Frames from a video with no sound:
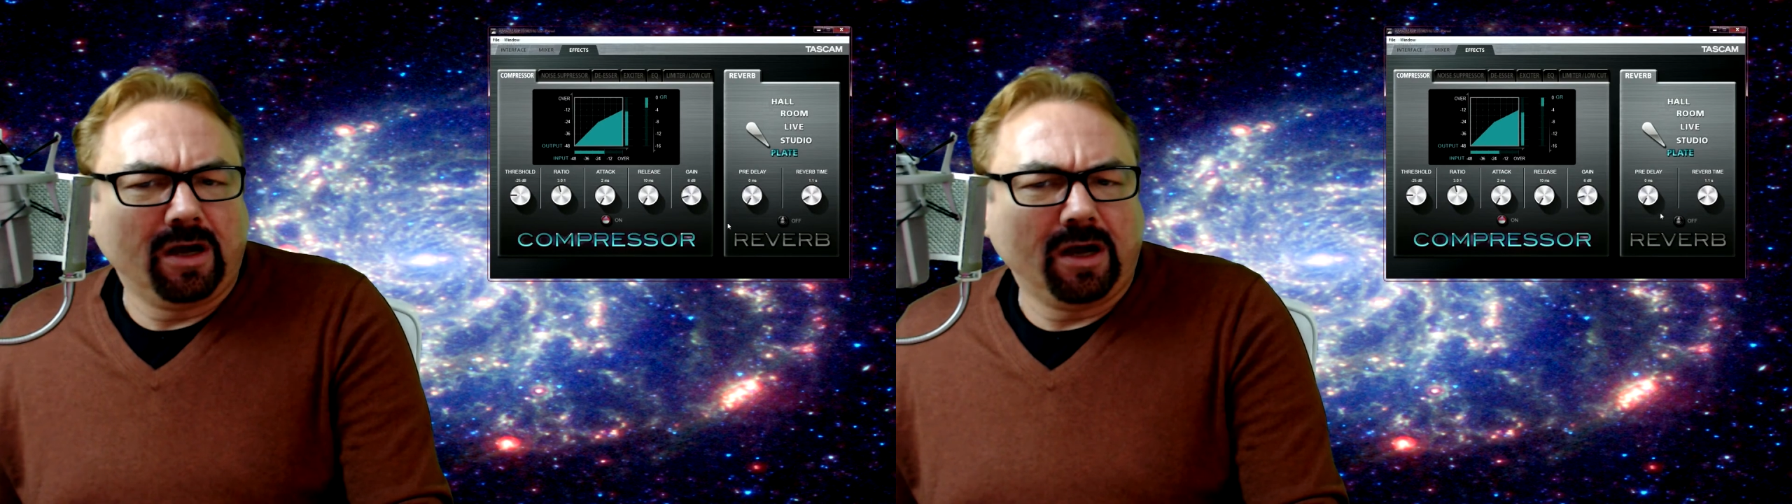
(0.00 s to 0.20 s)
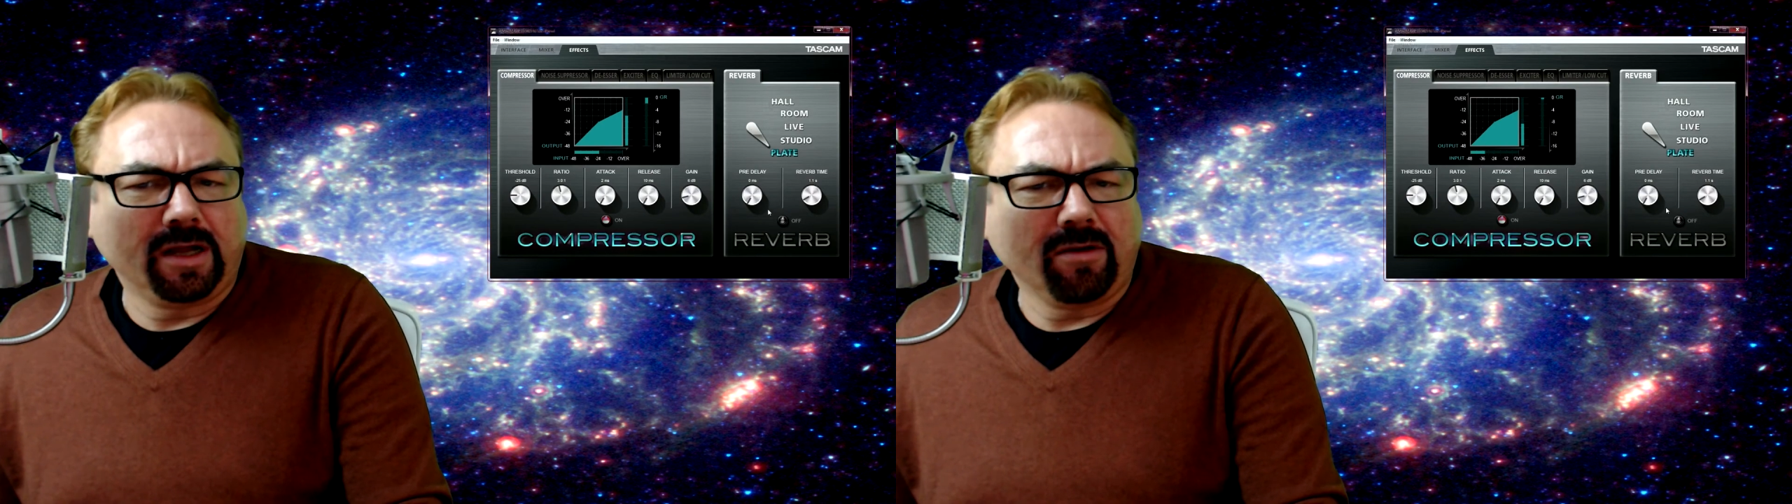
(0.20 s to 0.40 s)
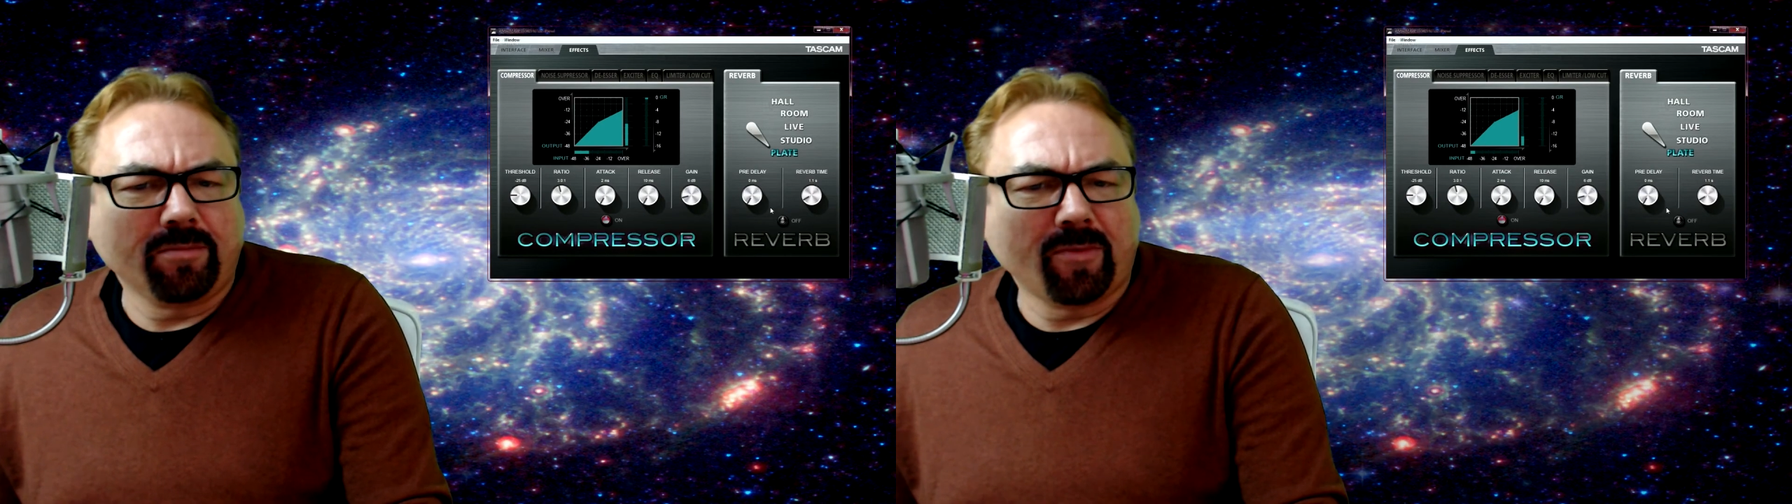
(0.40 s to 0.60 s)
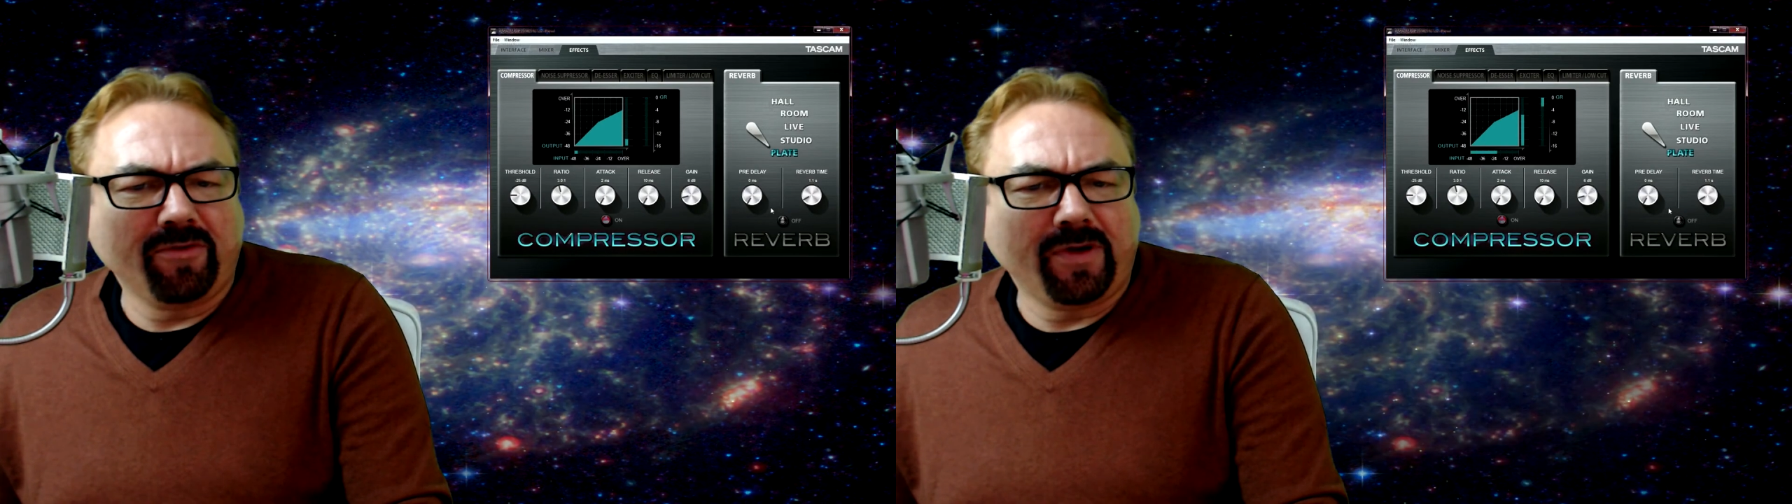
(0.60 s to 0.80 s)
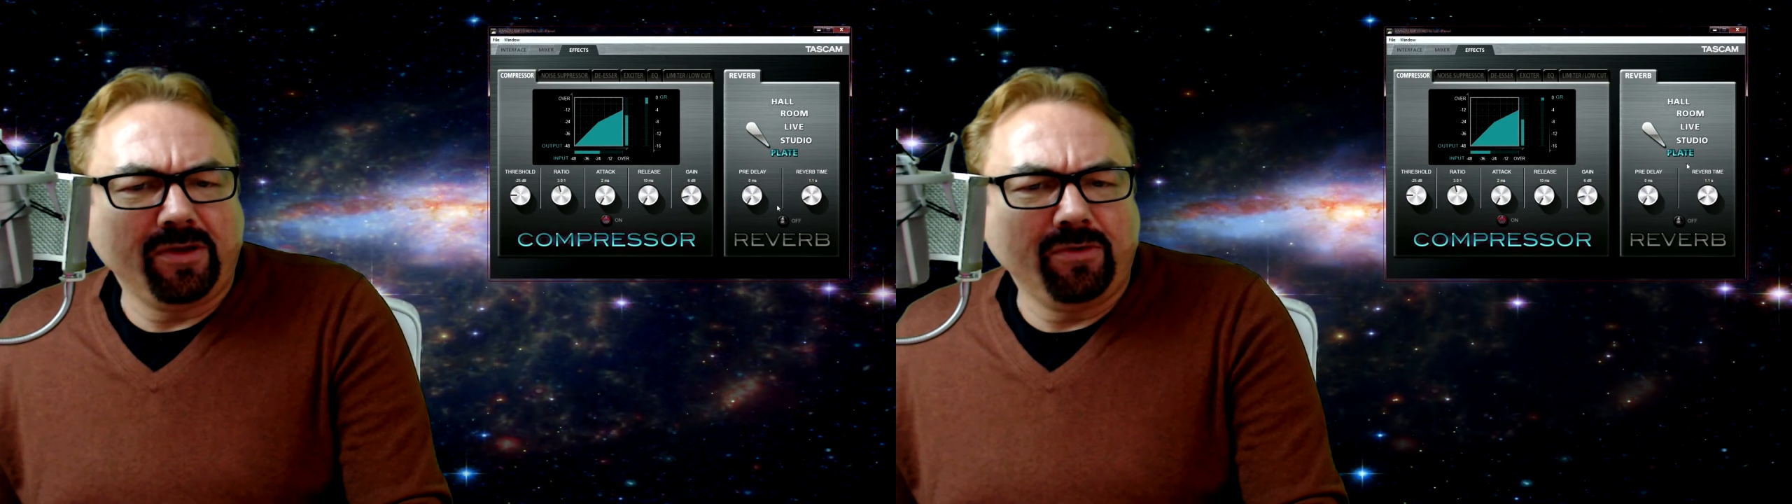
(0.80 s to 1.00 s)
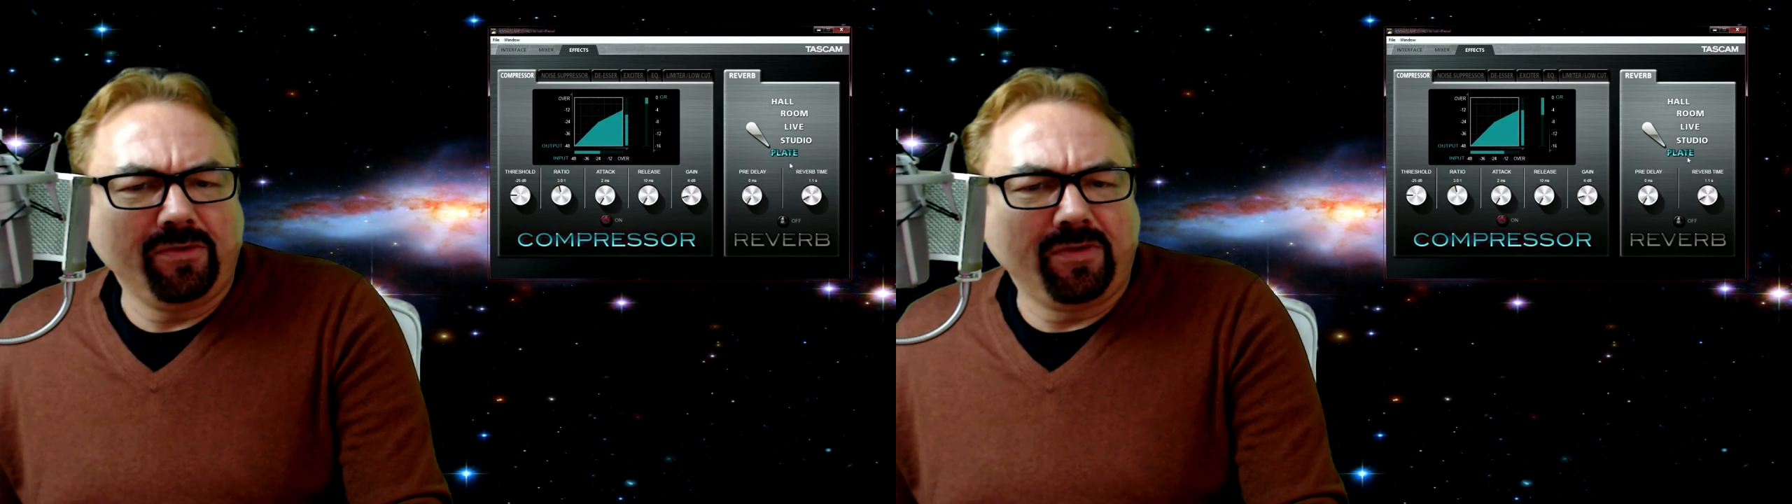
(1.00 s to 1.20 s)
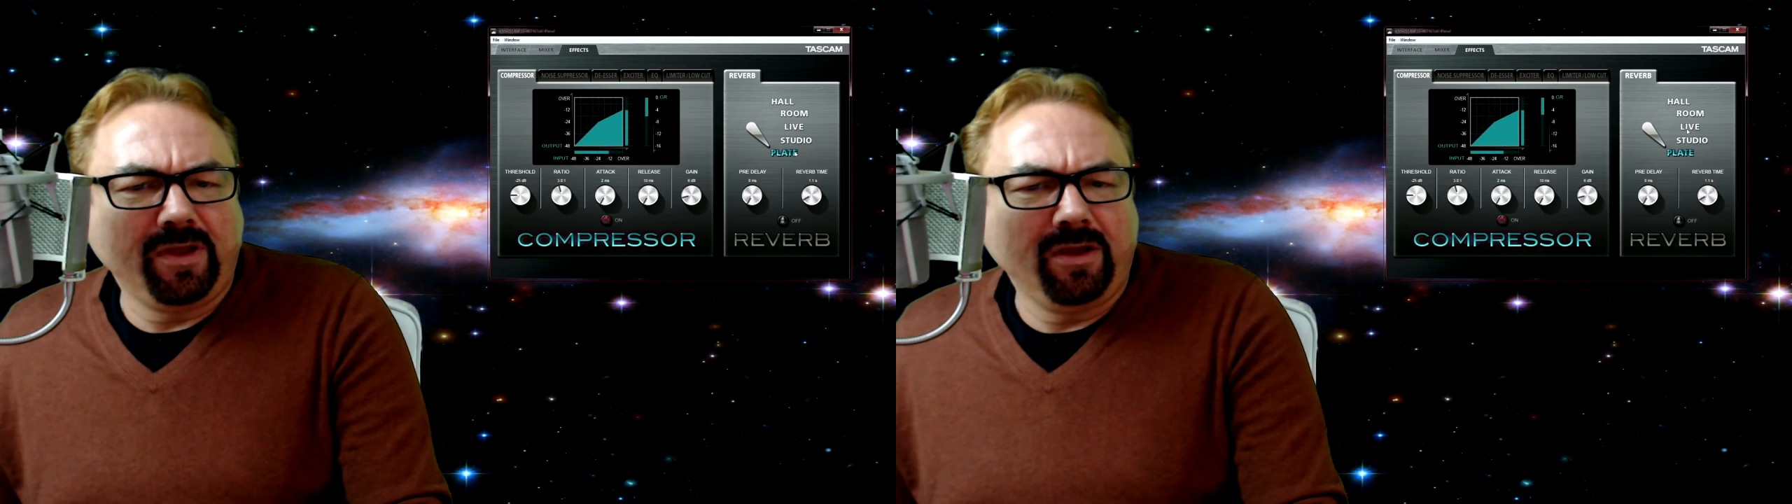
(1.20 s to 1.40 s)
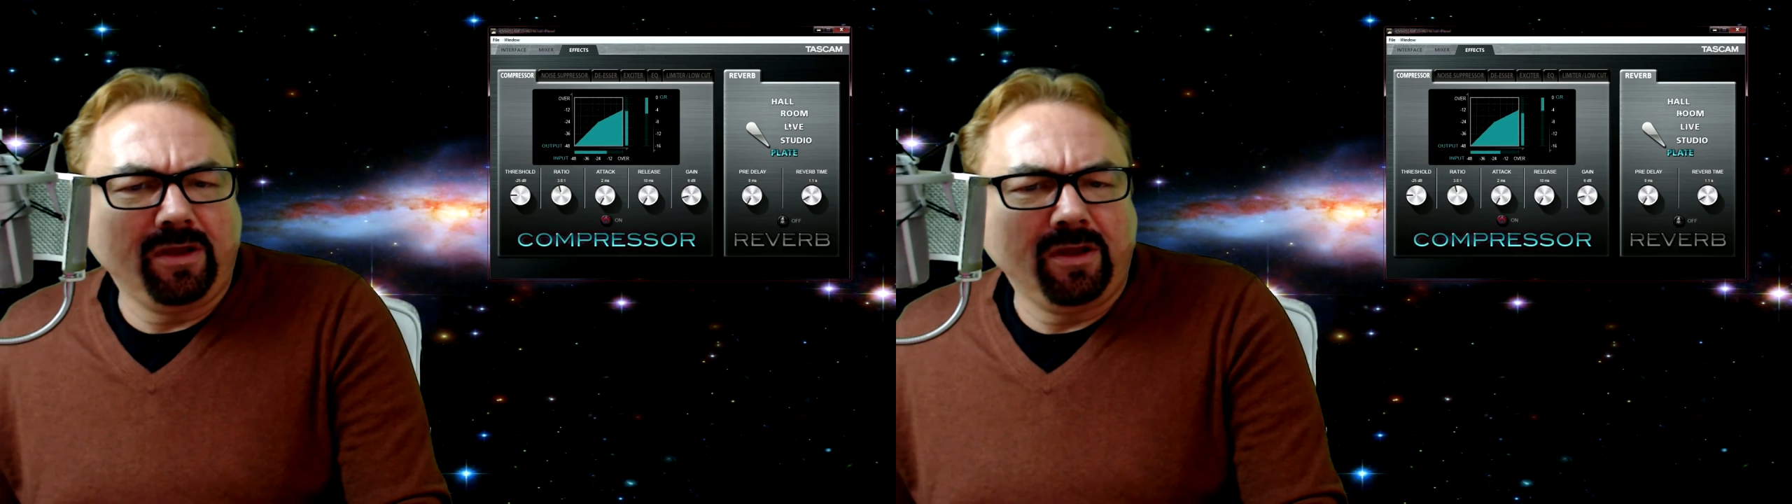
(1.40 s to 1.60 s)
I can't remember if I used
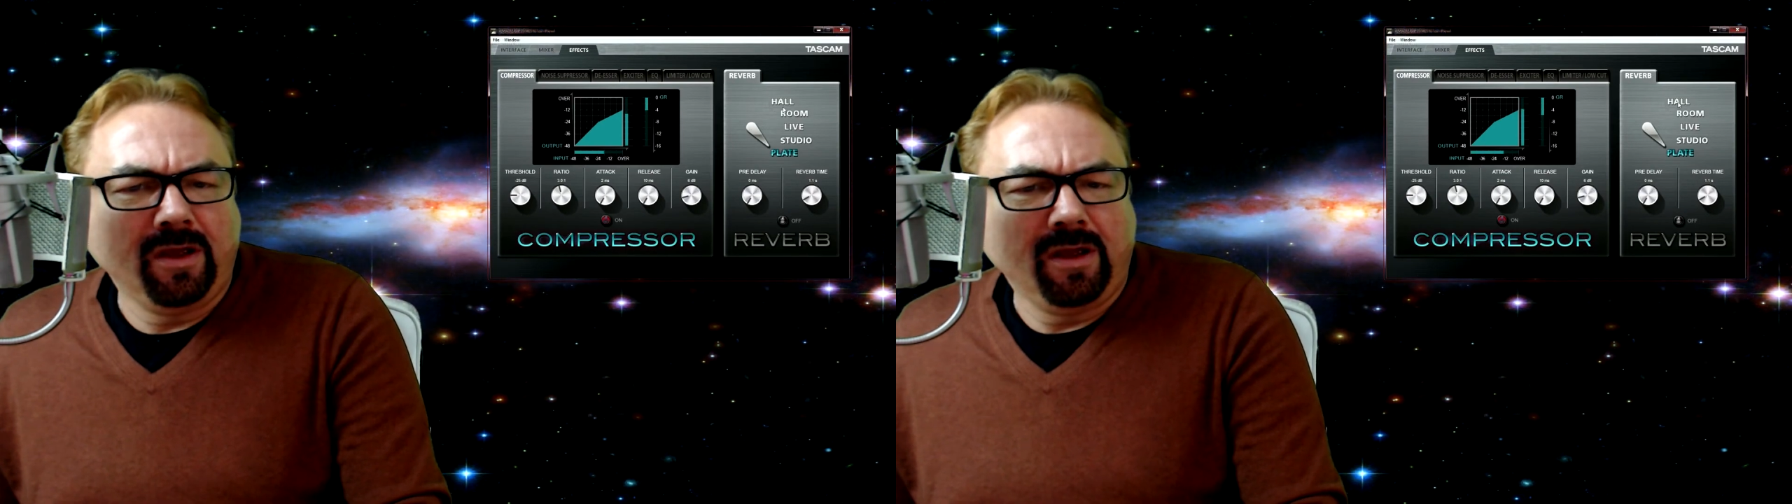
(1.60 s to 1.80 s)
the